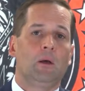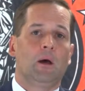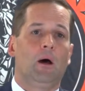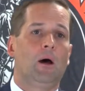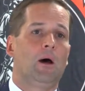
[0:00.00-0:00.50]

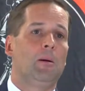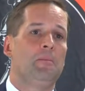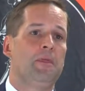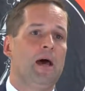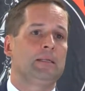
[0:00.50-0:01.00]

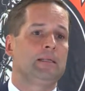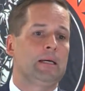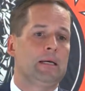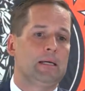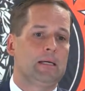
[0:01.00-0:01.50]

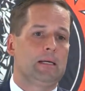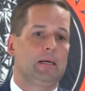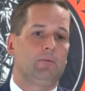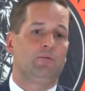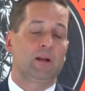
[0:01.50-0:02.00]
that,
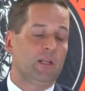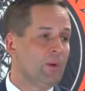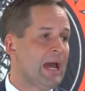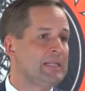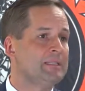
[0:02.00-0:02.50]
frankly,
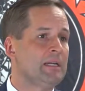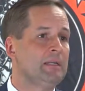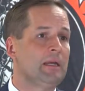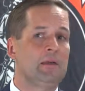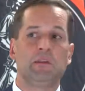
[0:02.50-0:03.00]
we hadn't
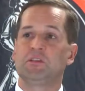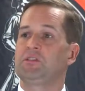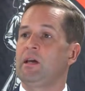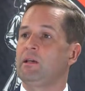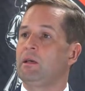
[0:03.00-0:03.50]
seen in this
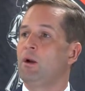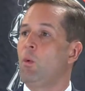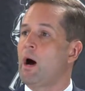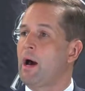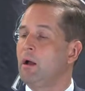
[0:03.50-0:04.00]
state in a
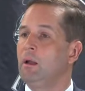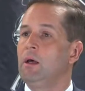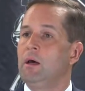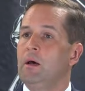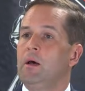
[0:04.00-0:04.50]
while.
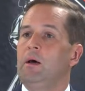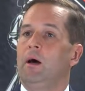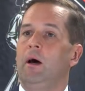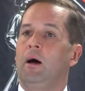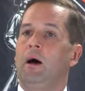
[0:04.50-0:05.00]

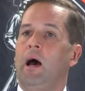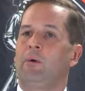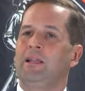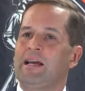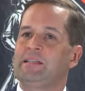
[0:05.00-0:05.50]
I
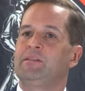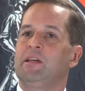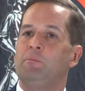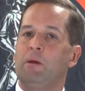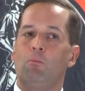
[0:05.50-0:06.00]
would like to
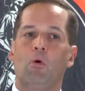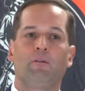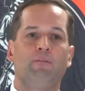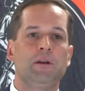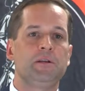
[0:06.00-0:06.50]
see a bit more
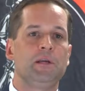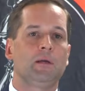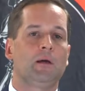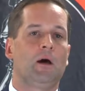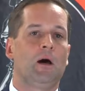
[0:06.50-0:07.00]

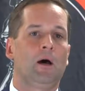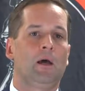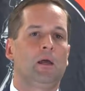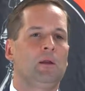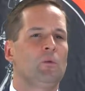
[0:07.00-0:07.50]
funding
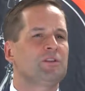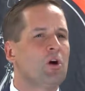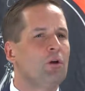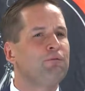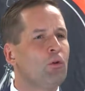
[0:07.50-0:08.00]
in what's
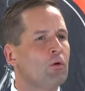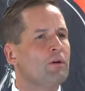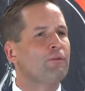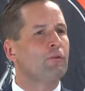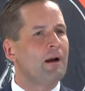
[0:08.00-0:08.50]
called
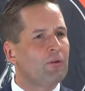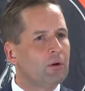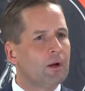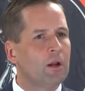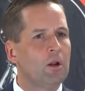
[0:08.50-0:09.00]
Florida
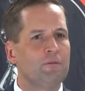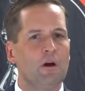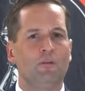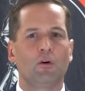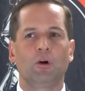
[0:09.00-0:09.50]
Forever. I don't know if
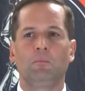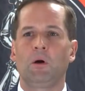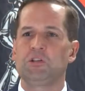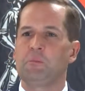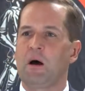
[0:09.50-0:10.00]
y'all have heard
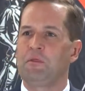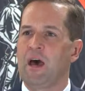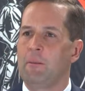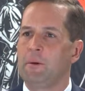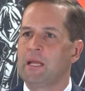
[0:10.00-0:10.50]
much about
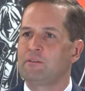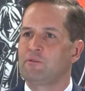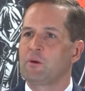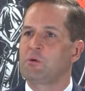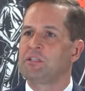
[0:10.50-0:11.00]
that, but that's
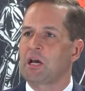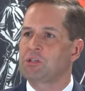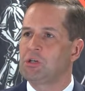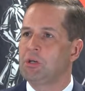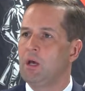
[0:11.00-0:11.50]
for the
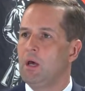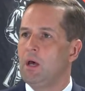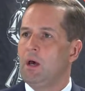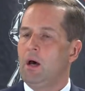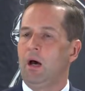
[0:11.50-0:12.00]
protection
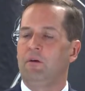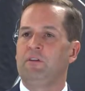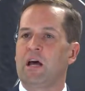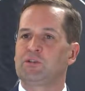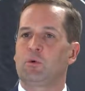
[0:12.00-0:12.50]
of
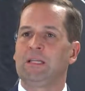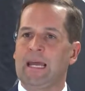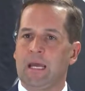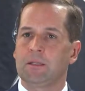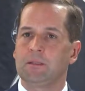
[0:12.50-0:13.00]
natural
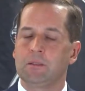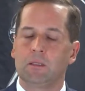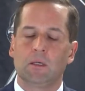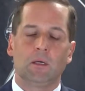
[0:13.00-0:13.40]
lands.